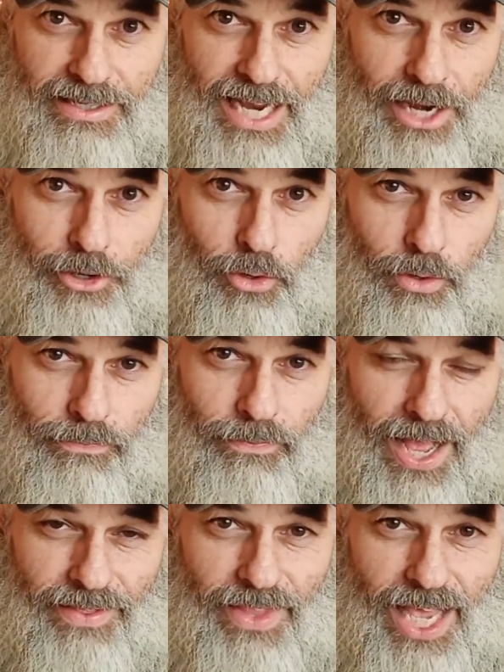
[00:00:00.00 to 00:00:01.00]
Now you're going to
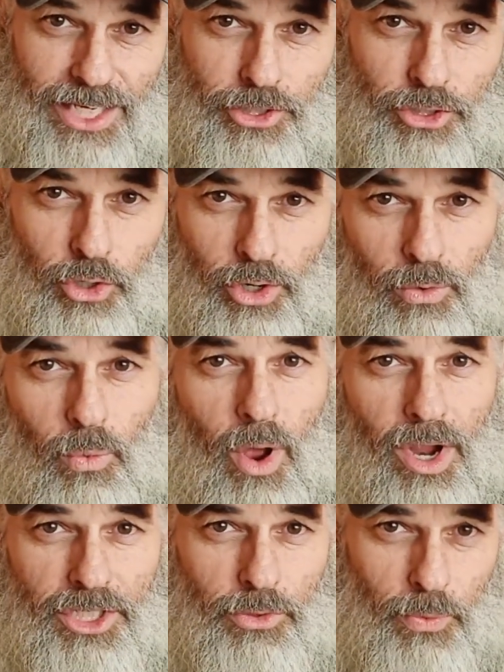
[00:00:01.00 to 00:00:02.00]
find that sugar
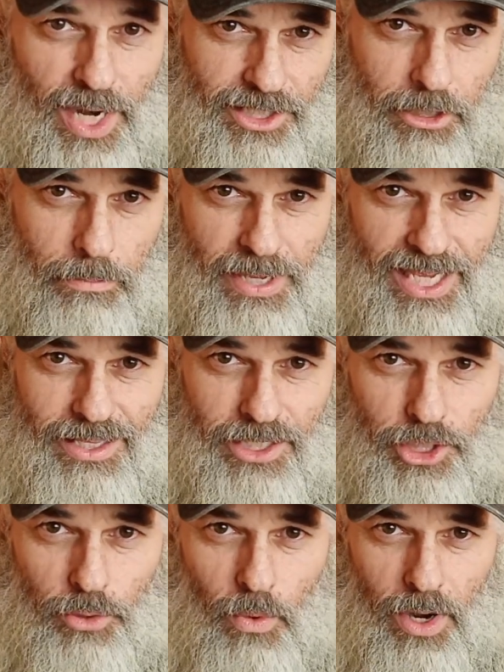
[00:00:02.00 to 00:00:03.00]
wash recipe
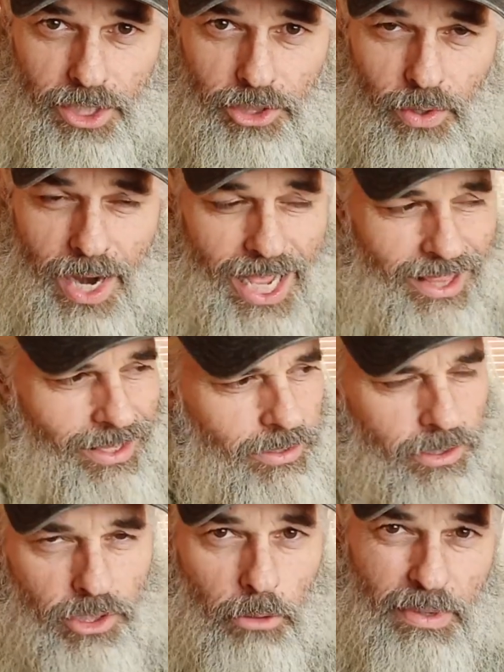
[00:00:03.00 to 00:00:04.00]
that you want to try.
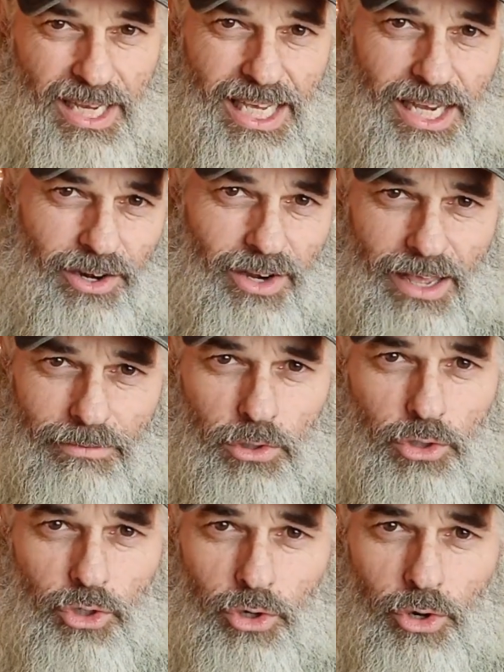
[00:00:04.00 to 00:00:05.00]
This is a beginner level
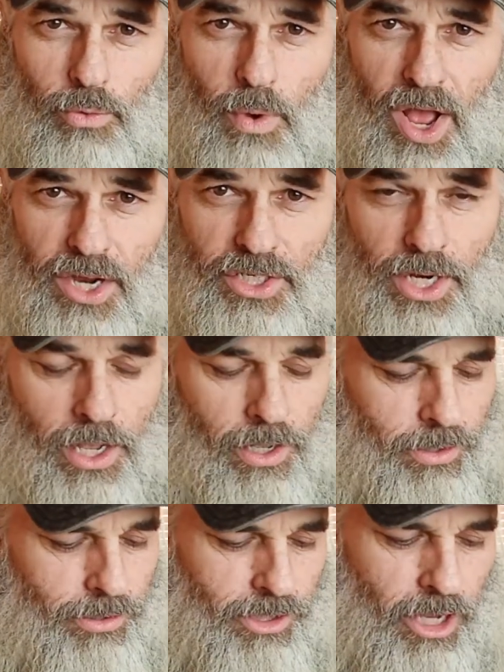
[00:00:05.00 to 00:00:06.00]
sugar wash.
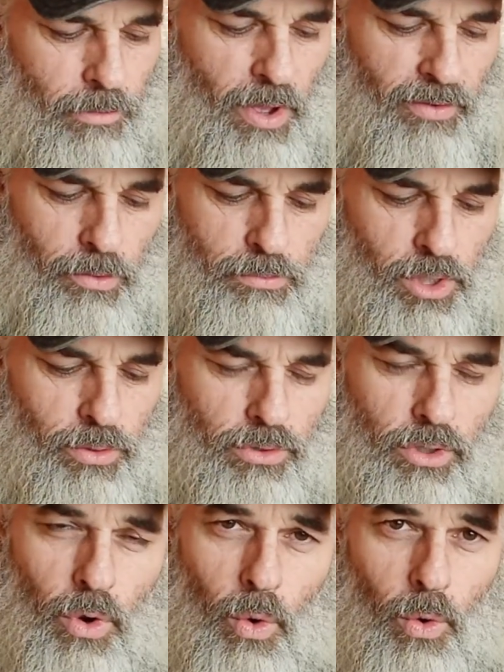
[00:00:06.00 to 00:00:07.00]
Some of them
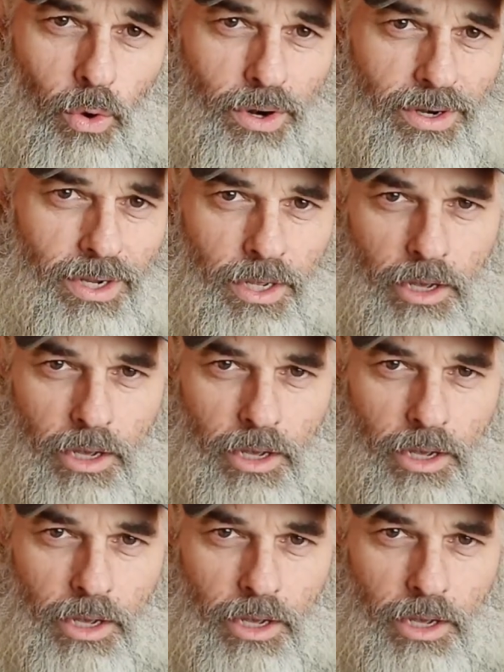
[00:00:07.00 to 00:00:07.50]
use corn.